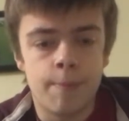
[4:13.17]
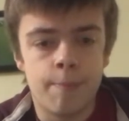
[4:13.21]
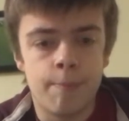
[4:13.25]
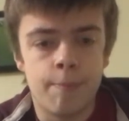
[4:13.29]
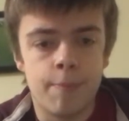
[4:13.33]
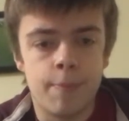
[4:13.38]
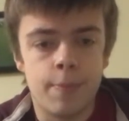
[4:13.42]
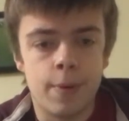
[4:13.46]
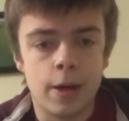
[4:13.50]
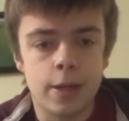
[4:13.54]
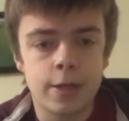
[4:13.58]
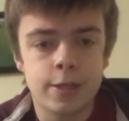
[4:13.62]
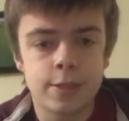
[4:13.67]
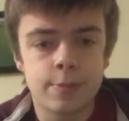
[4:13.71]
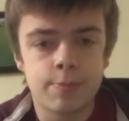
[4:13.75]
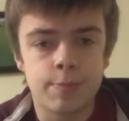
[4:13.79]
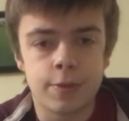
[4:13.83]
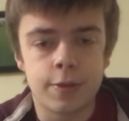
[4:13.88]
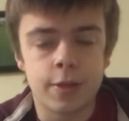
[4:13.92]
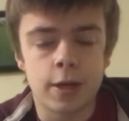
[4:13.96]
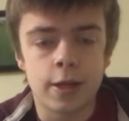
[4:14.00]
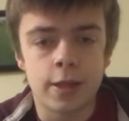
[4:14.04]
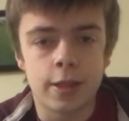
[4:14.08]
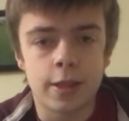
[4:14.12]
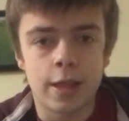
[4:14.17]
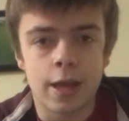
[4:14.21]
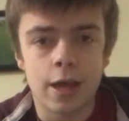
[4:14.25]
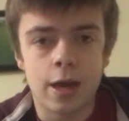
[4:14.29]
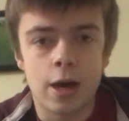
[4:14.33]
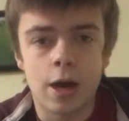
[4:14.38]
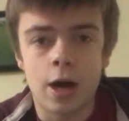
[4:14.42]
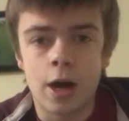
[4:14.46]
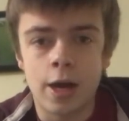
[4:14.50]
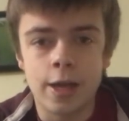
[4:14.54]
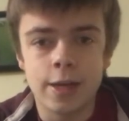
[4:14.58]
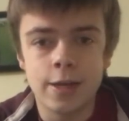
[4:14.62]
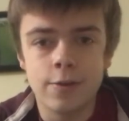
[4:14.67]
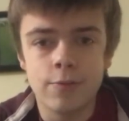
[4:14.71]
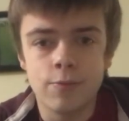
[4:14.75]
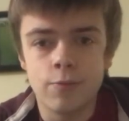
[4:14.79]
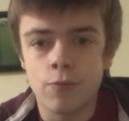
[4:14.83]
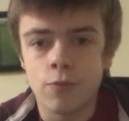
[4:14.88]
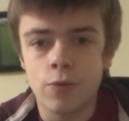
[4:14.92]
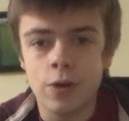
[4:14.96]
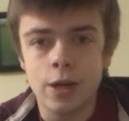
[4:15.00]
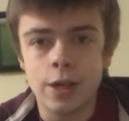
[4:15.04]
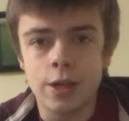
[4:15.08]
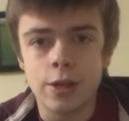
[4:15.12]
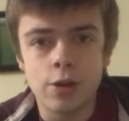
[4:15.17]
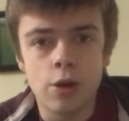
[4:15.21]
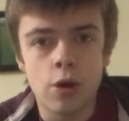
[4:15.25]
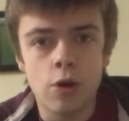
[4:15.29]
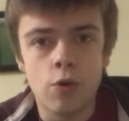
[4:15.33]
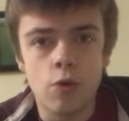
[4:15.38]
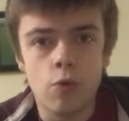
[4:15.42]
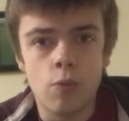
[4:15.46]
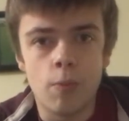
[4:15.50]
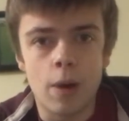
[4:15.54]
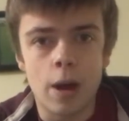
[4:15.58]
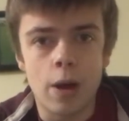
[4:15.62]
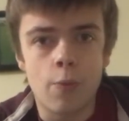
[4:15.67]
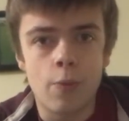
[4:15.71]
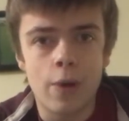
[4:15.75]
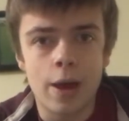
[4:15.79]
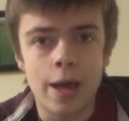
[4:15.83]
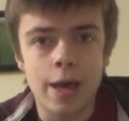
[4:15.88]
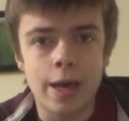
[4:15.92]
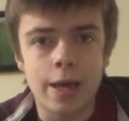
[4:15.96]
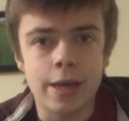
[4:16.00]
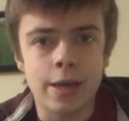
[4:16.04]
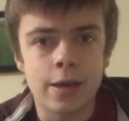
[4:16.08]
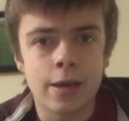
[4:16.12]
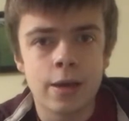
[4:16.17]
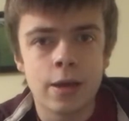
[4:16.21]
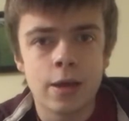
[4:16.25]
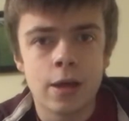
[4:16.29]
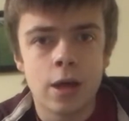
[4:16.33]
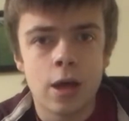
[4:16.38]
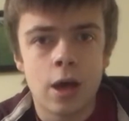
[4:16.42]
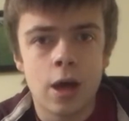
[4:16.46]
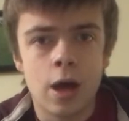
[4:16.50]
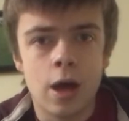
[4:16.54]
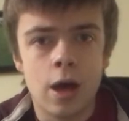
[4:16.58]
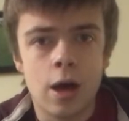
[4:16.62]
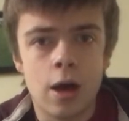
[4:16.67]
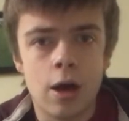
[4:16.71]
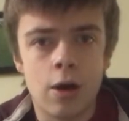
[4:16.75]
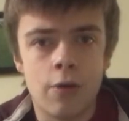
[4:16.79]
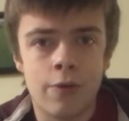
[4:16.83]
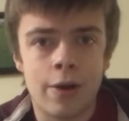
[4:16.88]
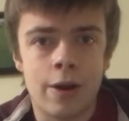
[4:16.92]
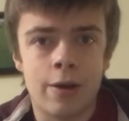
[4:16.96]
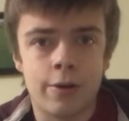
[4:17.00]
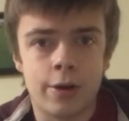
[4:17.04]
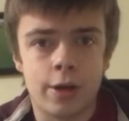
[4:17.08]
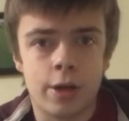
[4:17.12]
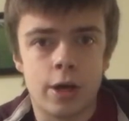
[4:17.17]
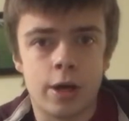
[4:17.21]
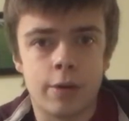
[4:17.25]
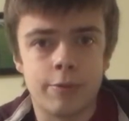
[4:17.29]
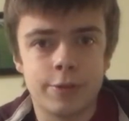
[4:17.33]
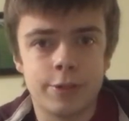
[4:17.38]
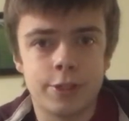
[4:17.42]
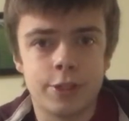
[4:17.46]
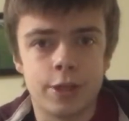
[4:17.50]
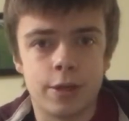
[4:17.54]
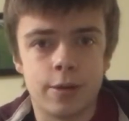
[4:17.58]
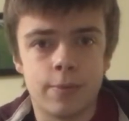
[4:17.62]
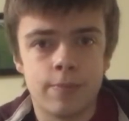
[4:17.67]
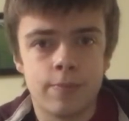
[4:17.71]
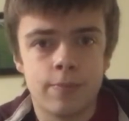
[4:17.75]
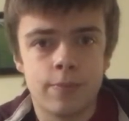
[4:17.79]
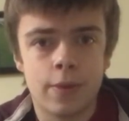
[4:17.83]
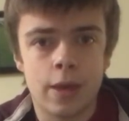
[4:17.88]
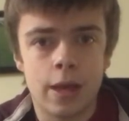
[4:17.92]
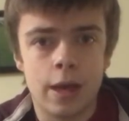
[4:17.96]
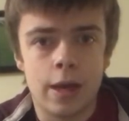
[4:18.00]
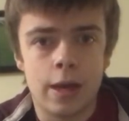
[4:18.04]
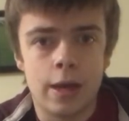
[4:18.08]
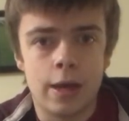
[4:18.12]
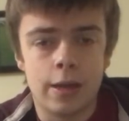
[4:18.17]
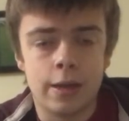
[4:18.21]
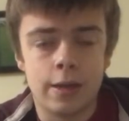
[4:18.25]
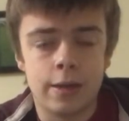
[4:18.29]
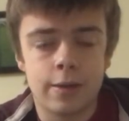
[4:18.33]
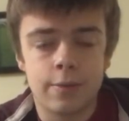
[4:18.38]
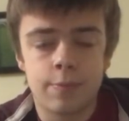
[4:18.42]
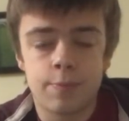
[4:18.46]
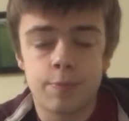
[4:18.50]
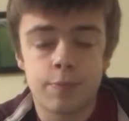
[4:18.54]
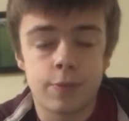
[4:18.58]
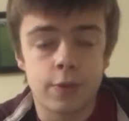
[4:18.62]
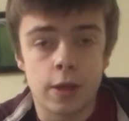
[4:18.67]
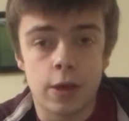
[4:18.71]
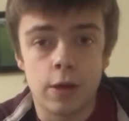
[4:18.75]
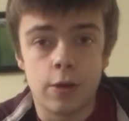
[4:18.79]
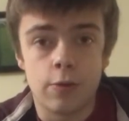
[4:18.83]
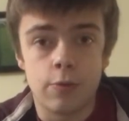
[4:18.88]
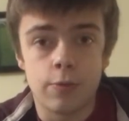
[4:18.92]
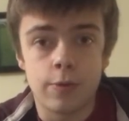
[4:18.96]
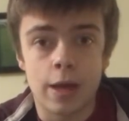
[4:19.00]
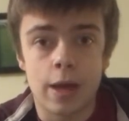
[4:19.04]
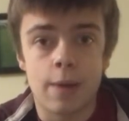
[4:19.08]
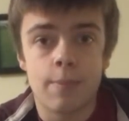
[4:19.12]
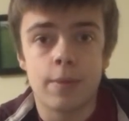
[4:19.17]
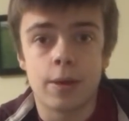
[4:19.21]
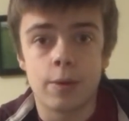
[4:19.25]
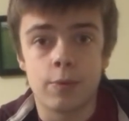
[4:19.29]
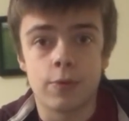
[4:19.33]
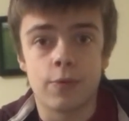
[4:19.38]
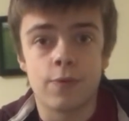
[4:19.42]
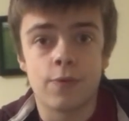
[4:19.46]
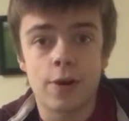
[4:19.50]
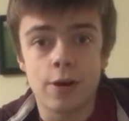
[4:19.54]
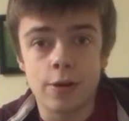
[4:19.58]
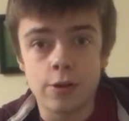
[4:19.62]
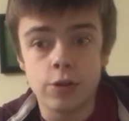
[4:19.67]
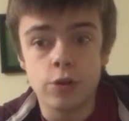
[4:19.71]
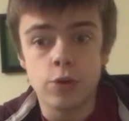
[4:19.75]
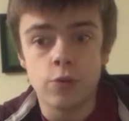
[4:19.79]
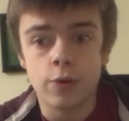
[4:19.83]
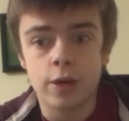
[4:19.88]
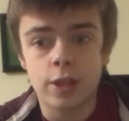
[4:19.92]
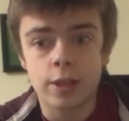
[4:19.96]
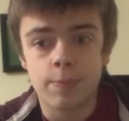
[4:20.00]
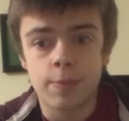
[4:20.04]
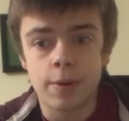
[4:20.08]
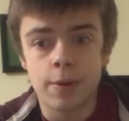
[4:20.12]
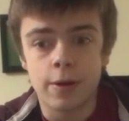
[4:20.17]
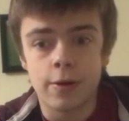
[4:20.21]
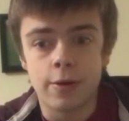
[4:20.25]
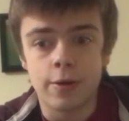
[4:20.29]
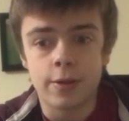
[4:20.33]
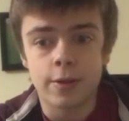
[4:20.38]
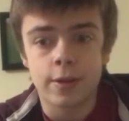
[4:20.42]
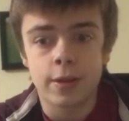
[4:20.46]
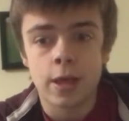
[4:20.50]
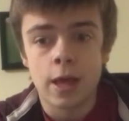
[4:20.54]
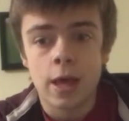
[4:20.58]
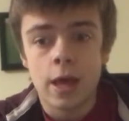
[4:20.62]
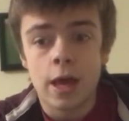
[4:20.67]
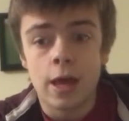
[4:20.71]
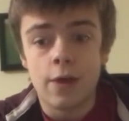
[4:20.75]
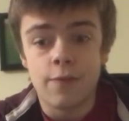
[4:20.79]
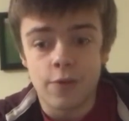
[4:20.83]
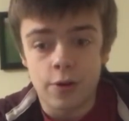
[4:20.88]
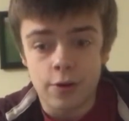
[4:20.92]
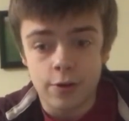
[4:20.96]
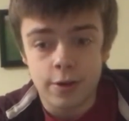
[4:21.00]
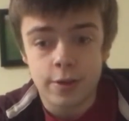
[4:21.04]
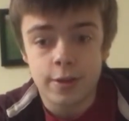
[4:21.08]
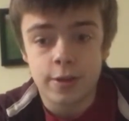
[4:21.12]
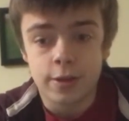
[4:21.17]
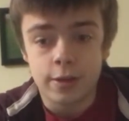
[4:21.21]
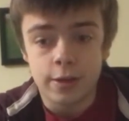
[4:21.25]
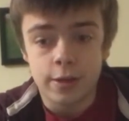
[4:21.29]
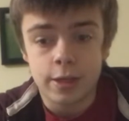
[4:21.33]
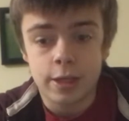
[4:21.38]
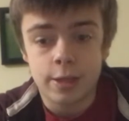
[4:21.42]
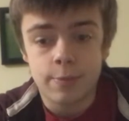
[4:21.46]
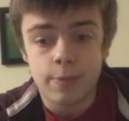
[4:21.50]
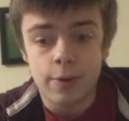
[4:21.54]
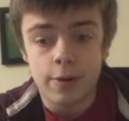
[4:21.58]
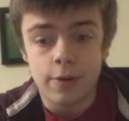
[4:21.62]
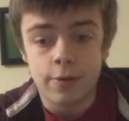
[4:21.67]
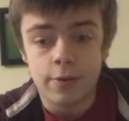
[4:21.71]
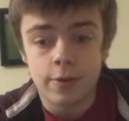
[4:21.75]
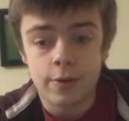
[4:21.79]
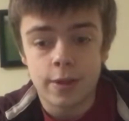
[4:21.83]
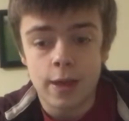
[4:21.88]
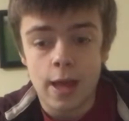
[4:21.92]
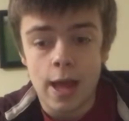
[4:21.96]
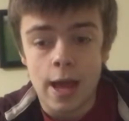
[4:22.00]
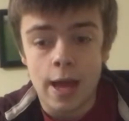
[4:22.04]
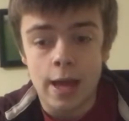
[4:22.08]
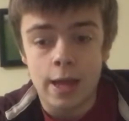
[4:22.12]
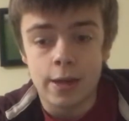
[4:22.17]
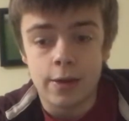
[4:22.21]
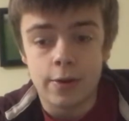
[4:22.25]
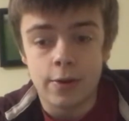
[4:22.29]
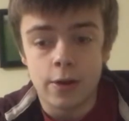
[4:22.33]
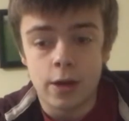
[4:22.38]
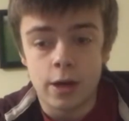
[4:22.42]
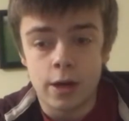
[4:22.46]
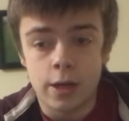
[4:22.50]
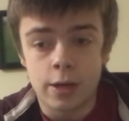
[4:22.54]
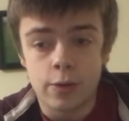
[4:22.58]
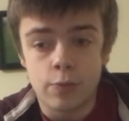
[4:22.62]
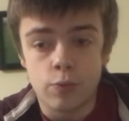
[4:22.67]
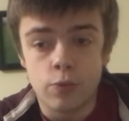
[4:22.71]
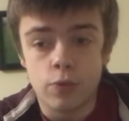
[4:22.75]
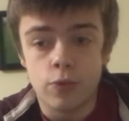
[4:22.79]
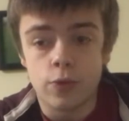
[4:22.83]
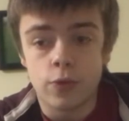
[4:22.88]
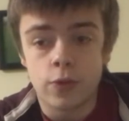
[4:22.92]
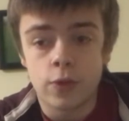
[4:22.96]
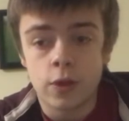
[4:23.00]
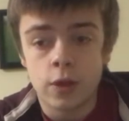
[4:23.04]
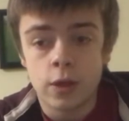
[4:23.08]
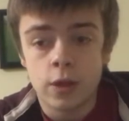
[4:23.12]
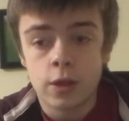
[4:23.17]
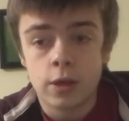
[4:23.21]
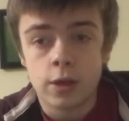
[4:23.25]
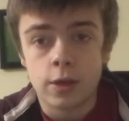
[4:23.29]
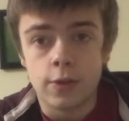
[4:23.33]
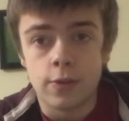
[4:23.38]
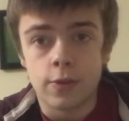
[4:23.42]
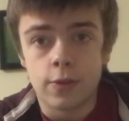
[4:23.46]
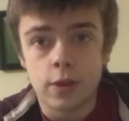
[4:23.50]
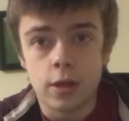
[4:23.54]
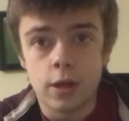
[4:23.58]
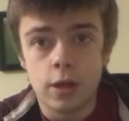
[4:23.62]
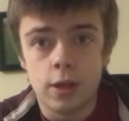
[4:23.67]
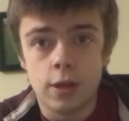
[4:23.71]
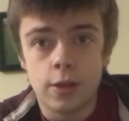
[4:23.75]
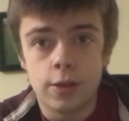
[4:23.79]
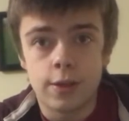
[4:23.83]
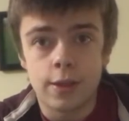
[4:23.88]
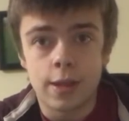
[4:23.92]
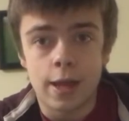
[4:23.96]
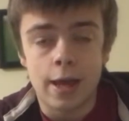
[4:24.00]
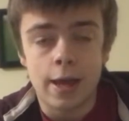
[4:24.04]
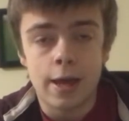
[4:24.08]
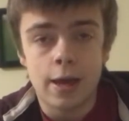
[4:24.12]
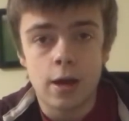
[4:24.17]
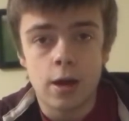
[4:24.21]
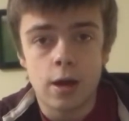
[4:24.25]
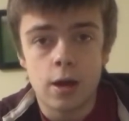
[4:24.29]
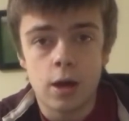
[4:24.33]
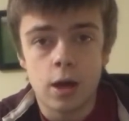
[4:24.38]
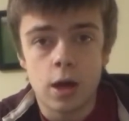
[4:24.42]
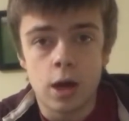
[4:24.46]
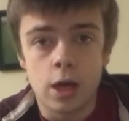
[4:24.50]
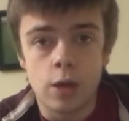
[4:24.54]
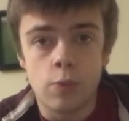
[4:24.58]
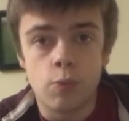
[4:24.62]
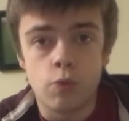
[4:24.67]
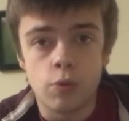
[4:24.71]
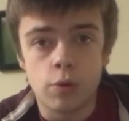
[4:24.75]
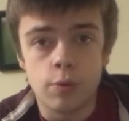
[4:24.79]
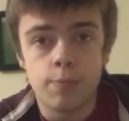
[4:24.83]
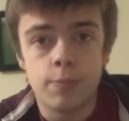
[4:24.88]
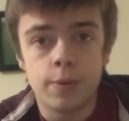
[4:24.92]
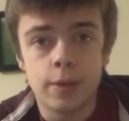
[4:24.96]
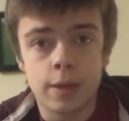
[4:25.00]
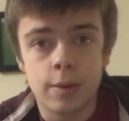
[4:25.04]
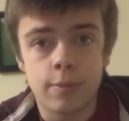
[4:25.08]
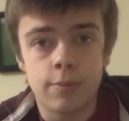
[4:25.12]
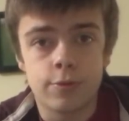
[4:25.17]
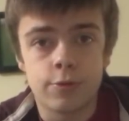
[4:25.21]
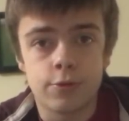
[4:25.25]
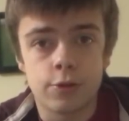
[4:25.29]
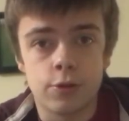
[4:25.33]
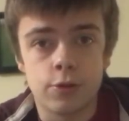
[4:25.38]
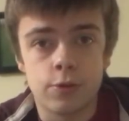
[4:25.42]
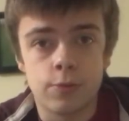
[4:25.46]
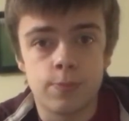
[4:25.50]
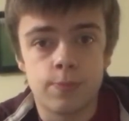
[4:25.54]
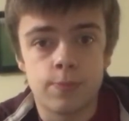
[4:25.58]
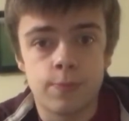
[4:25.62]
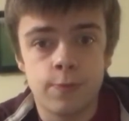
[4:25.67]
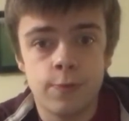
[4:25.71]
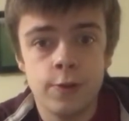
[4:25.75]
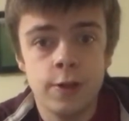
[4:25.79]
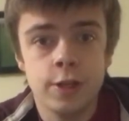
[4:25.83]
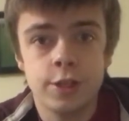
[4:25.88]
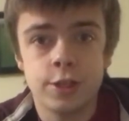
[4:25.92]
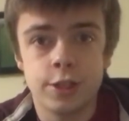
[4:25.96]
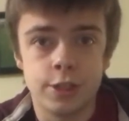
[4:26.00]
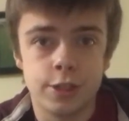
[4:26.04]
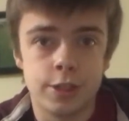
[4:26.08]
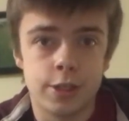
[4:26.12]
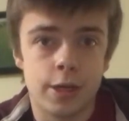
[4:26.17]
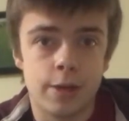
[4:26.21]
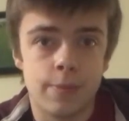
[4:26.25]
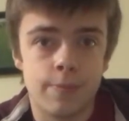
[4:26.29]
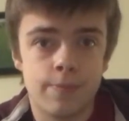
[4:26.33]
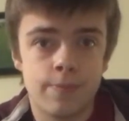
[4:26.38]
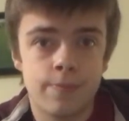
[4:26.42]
but besides that, I didn't really know my way around an armature, and so yeah, it was a very new experience, a very exciting experience, and I was concerned that I wouldn't be able to finish in time.